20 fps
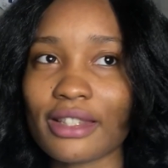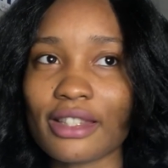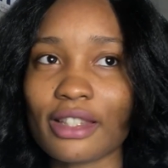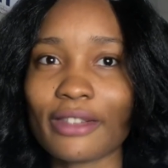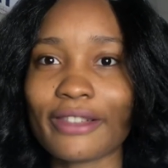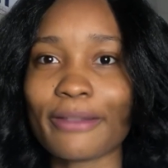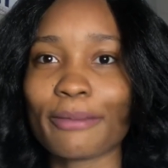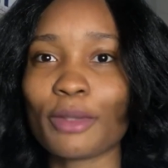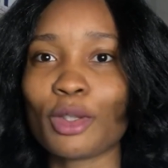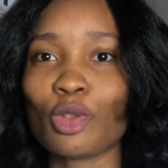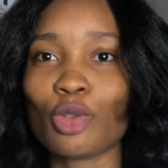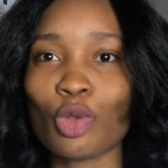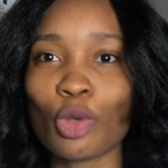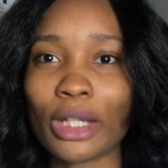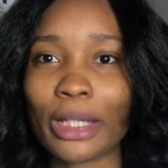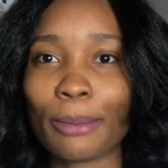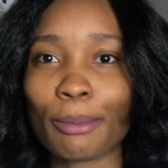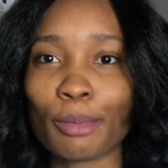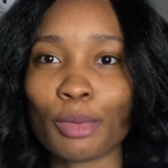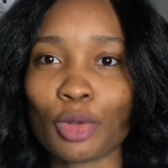There has been no
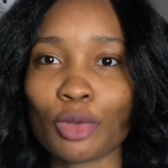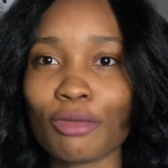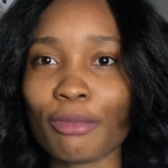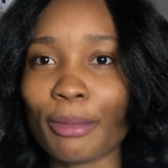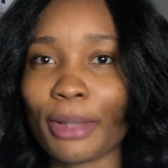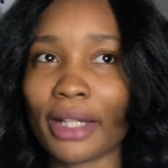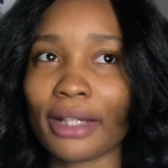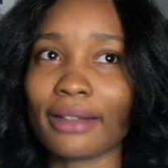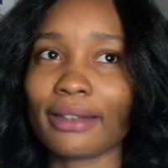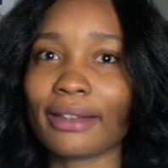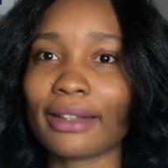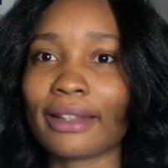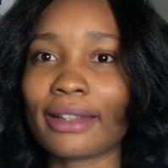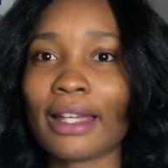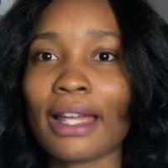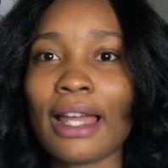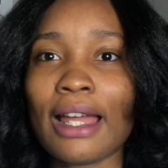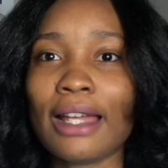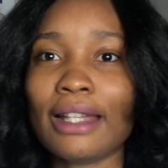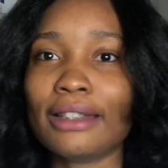improvement. Like
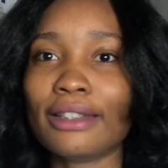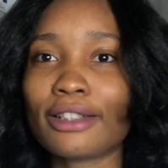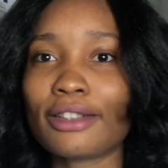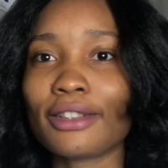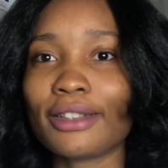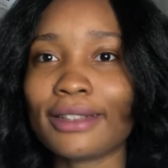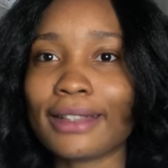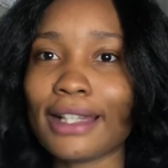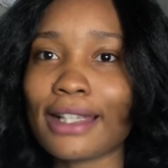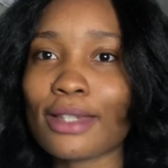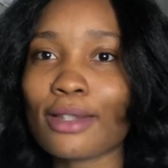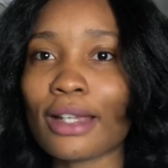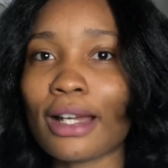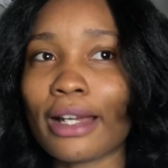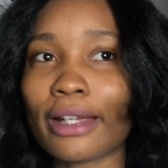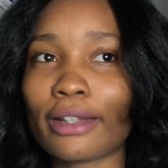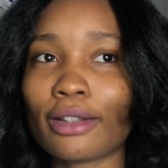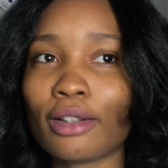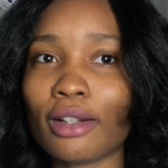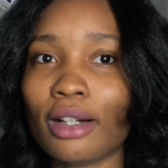literally,
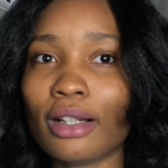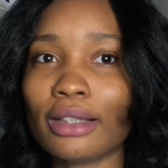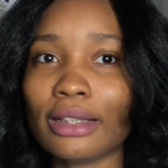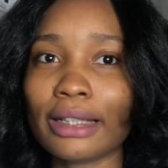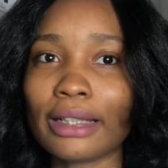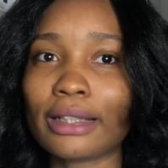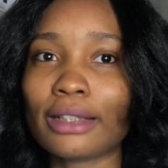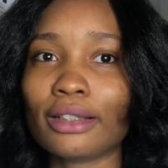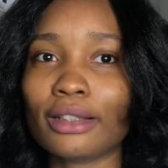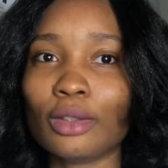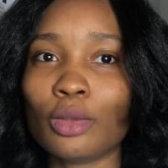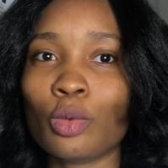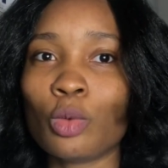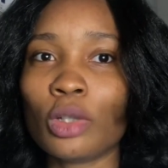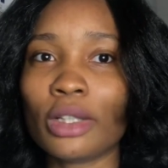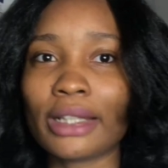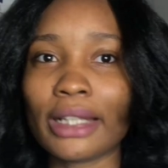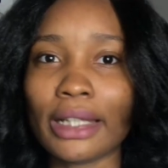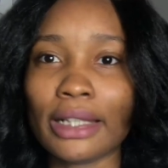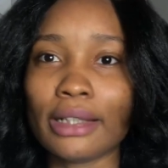I got like a
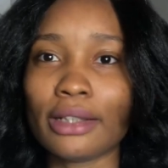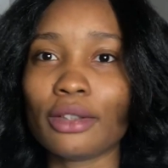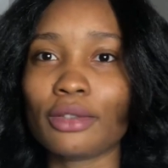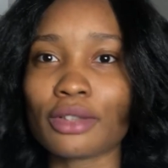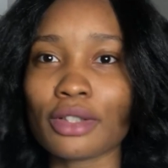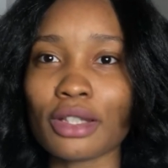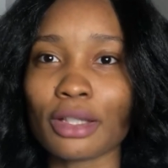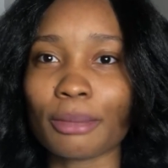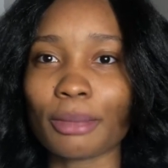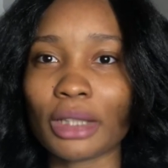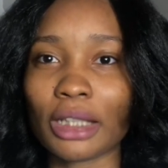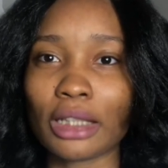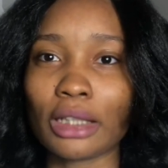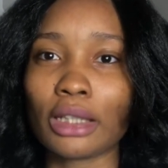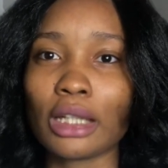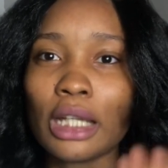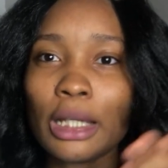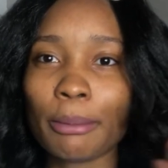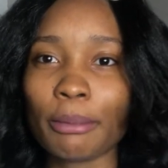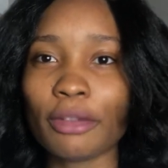180 or something
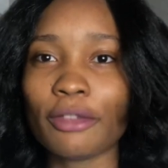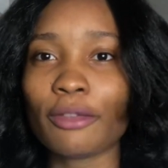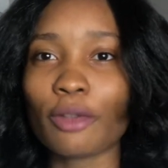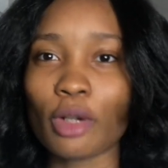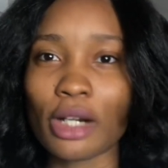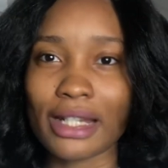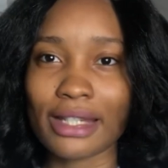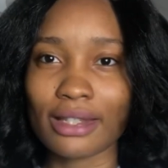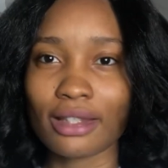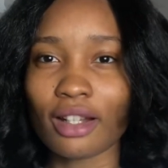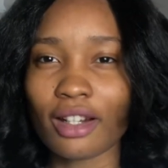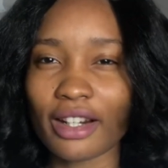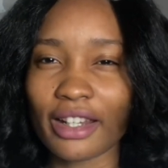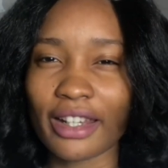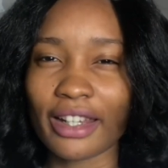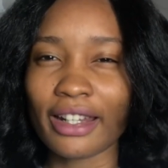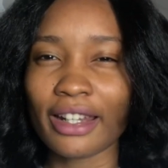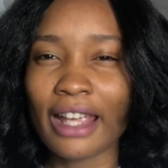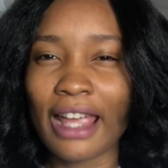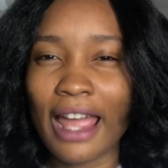before I started.